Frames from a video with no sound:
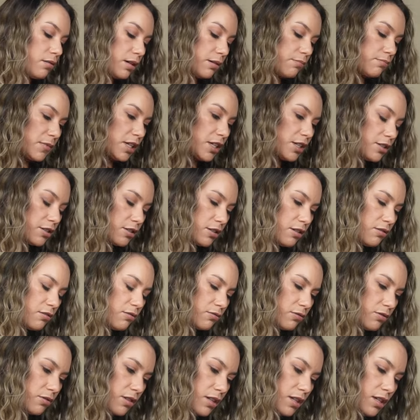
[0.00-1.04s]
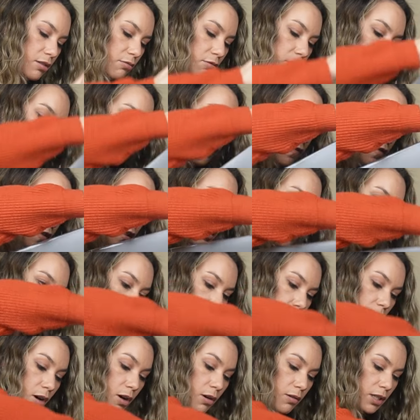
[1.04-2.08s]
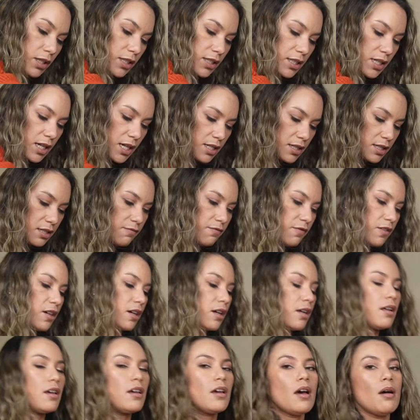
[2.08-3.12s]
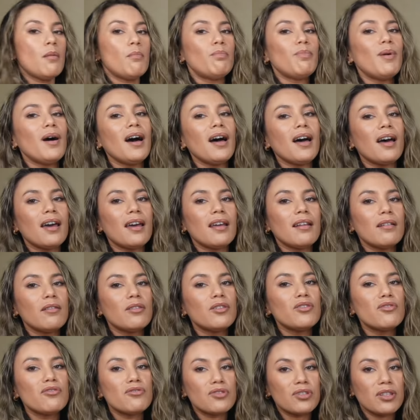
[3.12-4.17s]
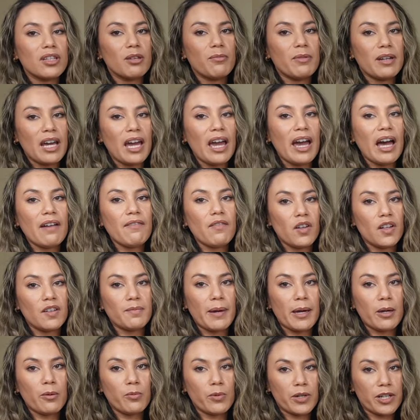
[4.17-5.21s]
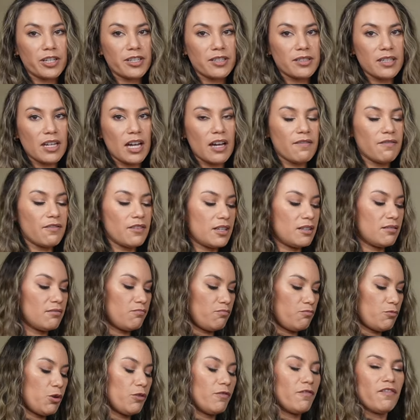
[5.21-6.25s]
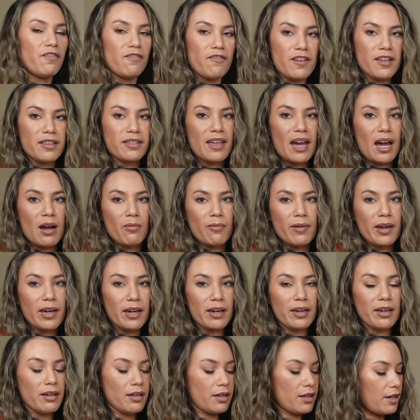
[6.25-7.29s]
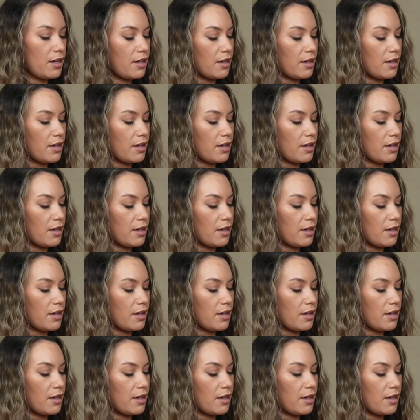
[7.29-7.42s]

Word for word: I don't think it will fit. Oh, it does fit, but usually when I have all of my work stuff, it won't fit that way.